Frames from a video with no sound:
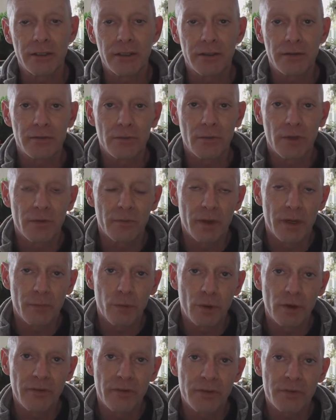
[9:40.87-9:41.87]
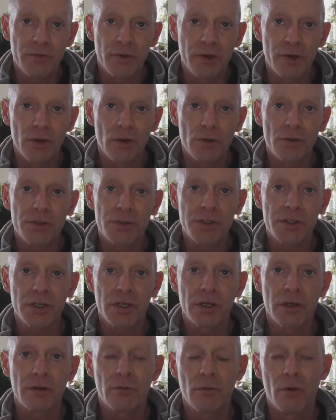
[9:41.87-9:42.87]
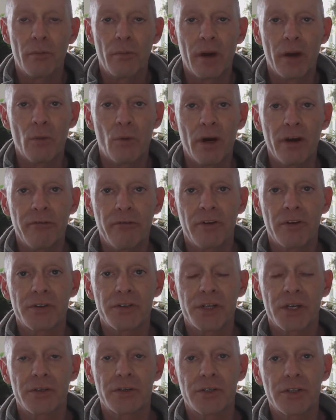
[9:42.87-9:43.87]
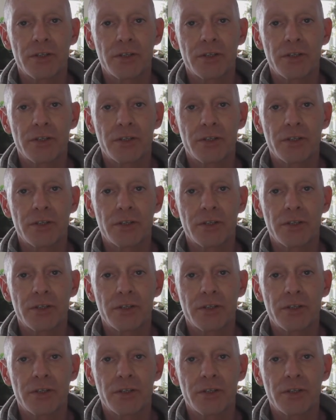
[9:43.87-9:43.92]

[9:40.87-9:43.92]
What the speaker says: in one of my previous videos, what my wife had said.